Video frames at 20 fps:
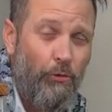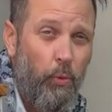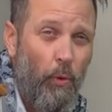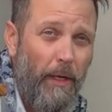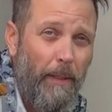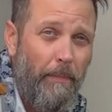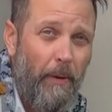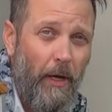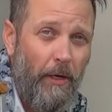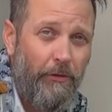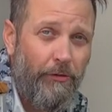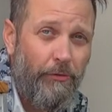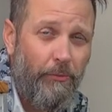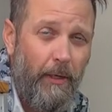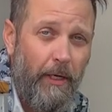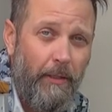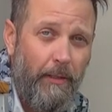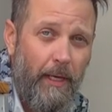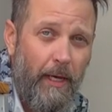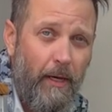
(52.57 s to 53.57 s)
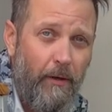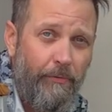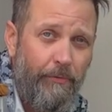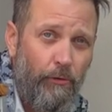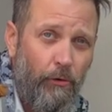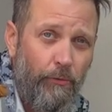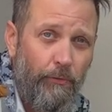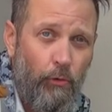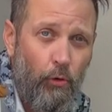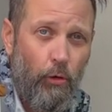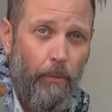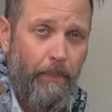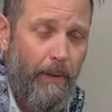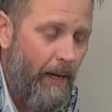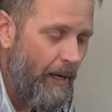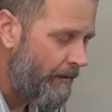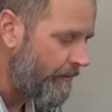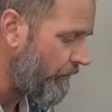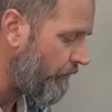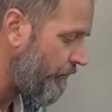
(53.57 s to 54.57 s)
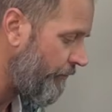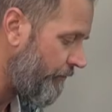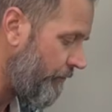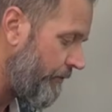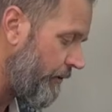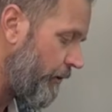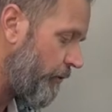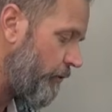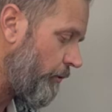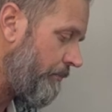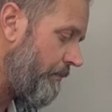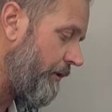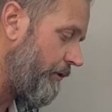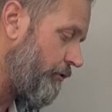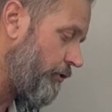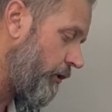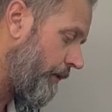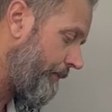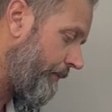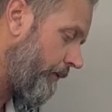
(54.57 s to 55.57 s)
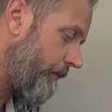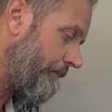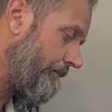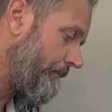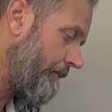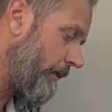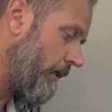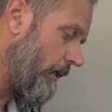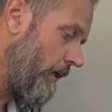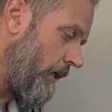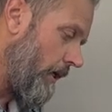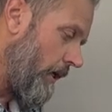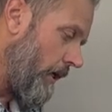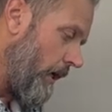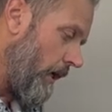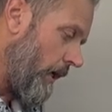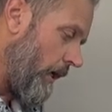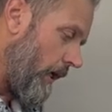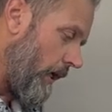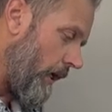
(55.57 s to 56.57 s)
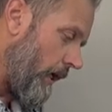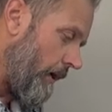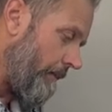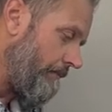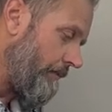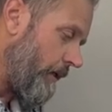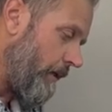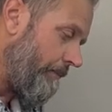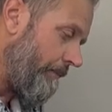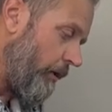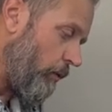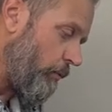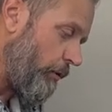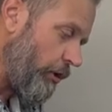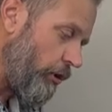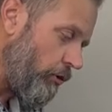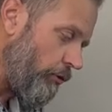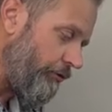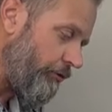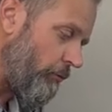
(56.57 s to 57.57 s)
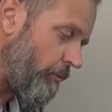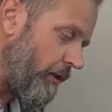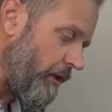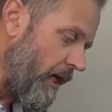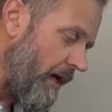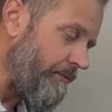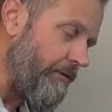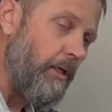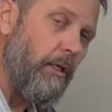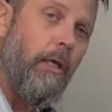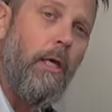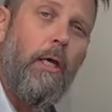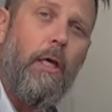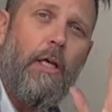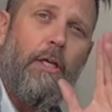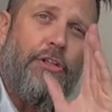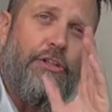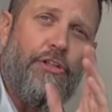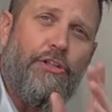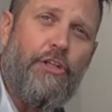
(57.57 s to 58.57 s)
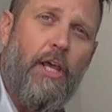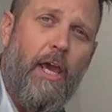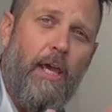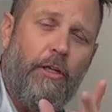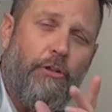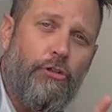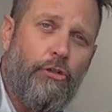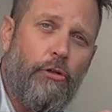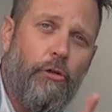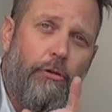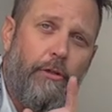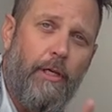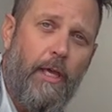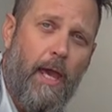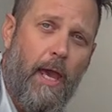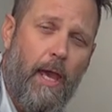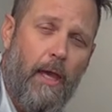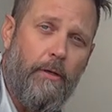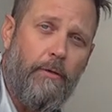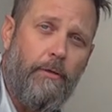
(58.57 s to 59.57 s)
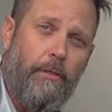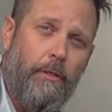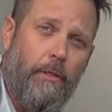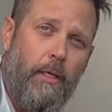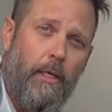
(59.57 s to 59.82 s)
20 bucks right now for a 4-pack. They used to be a good bit cheaper. But we use it and we love it. Stay till the end,